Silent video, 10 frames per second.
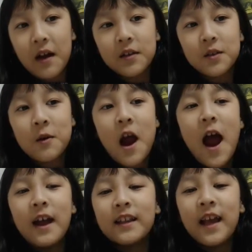So
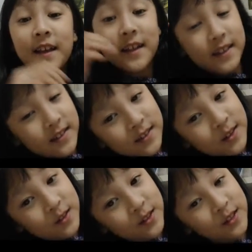I like
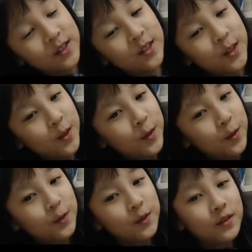those two